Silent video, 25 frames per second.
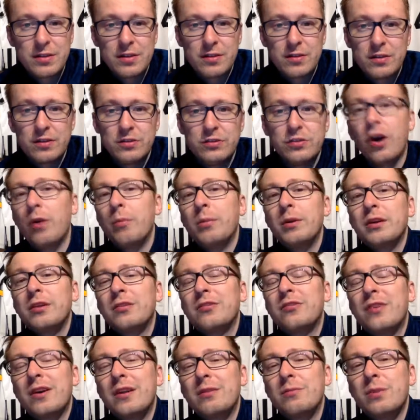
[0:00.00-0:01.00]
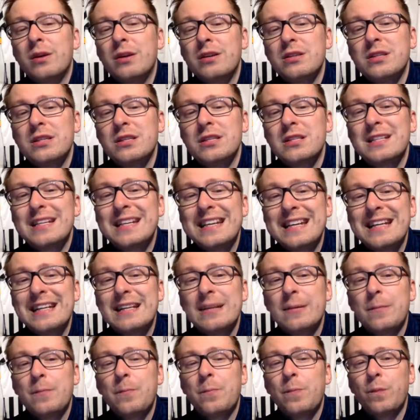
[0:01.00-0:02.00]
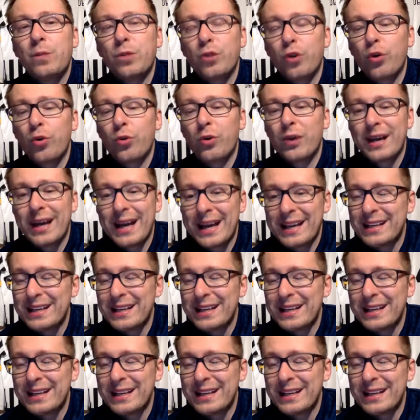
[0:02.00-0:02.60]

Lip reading: the dominant fan bases in Norway,